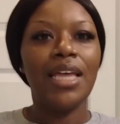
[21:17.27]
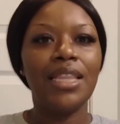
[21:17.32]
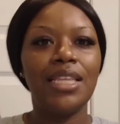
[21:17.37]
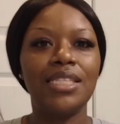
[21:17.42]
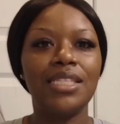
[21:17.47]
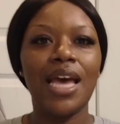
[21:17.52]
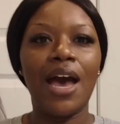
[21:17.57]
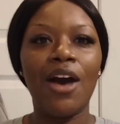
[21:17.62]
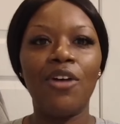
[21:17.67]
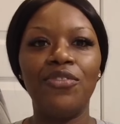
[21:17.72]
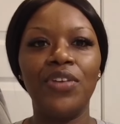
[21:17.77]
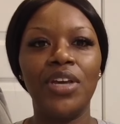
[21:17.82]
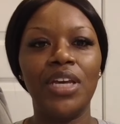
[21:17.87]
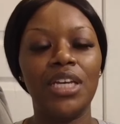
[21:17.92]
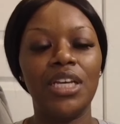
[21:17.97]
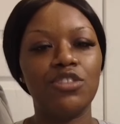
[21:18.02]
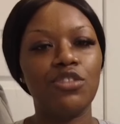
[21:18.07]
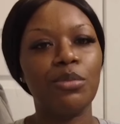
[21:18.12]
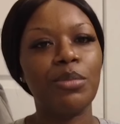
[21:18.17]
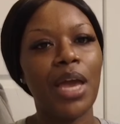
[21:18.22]
This outfit
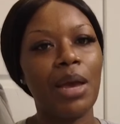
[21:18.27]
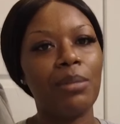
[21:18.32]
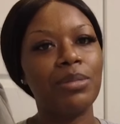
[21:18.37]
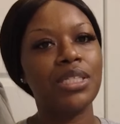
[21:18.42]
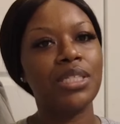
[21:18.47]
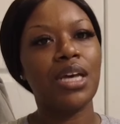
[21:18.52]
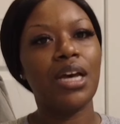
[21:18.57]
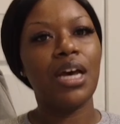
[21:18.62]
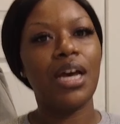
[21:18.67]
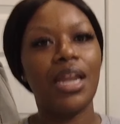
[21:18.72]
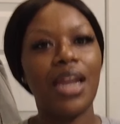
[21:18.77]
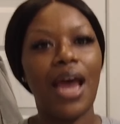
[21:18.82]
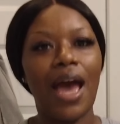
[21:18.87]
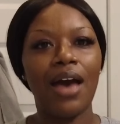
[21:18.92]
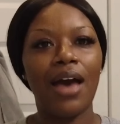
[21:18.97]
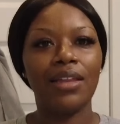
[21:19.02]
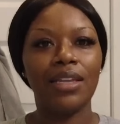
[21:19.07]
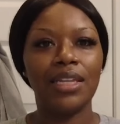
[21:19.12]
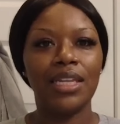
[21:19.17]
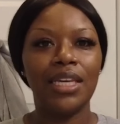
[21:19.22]
is from Amazon.
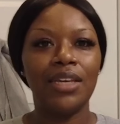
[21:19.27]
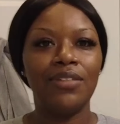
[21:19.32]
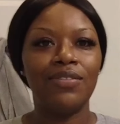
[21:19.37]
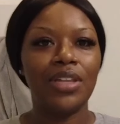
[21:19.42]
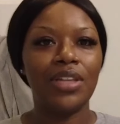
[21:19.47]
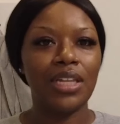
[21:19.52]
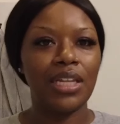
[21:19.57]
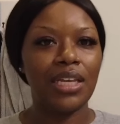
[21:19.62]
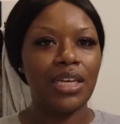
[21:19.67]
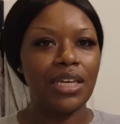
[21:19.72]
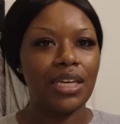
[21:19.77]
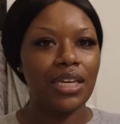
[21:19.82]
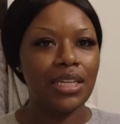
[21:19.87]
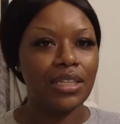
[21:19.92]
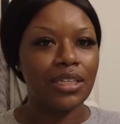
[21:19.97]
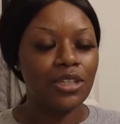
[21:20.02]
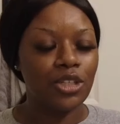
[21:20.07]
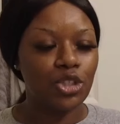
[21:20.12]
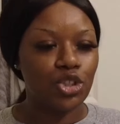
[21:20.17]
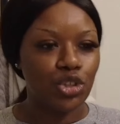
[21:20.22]
I'll leave the link in
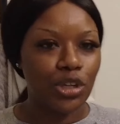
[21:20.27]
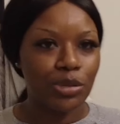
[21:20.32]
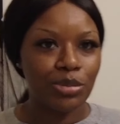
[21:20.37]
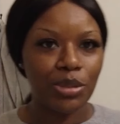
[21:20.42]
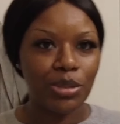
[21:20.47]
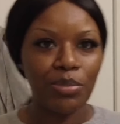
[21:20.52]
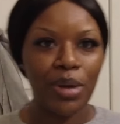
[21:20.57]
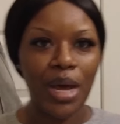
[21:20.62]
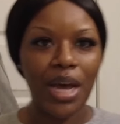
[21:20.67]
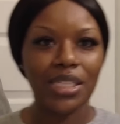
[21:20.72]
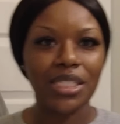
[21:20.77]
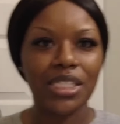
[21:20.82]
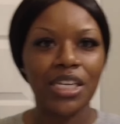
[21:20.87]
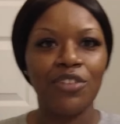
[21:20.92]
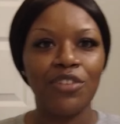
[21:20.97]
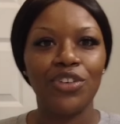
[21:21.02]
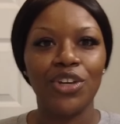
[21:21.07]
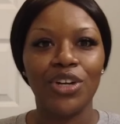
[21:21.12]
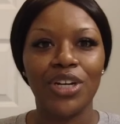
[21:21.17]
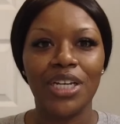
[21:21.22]
the description box
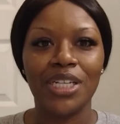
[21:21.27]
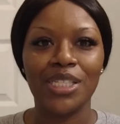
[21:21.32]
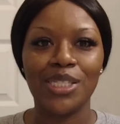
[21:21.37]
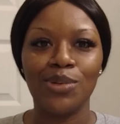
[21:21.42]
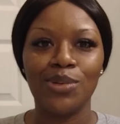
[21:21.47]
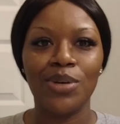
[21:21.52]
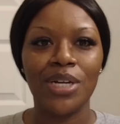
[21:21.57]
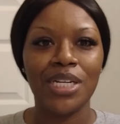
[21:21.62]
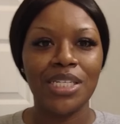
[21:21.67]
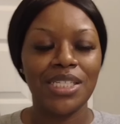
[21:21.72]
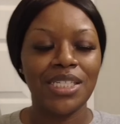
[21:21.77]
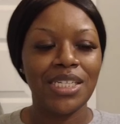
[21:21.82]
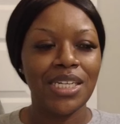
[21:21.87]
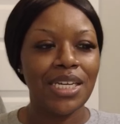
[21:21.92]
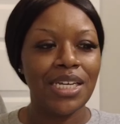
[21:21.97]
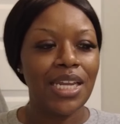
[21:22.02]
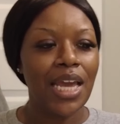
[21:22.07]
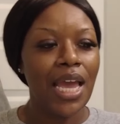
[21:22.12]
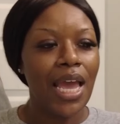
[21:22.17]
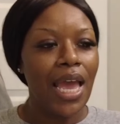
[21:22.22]
if you're
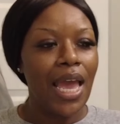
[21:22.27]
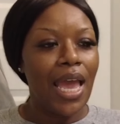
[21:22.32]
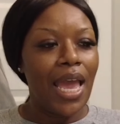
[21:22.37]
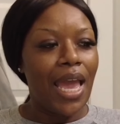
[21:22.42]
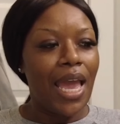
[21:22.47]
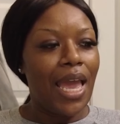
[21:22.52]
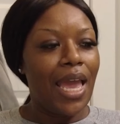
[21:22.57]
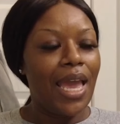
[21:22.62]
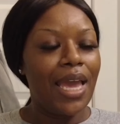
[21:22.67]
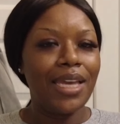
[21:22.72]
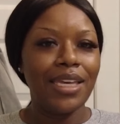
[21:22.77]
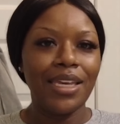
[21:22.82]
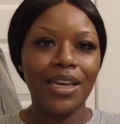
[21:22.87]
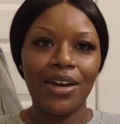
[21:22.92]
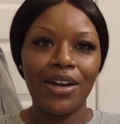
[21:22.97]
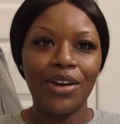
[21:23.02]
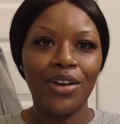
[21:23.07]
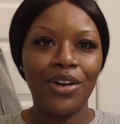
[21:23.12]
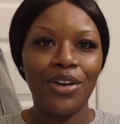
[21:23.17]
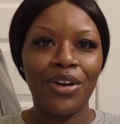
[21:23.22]
interested. And yeah,
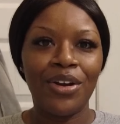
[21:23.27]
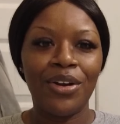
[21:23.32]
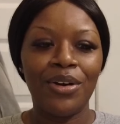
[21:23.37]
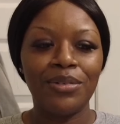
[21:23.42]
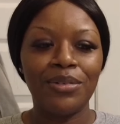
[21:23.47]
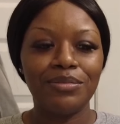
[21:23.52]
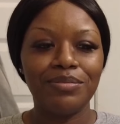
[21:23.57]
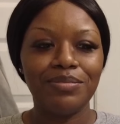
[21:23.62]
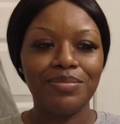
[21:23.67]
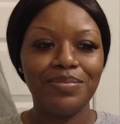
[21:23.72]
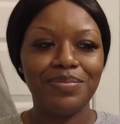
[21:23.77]
girl,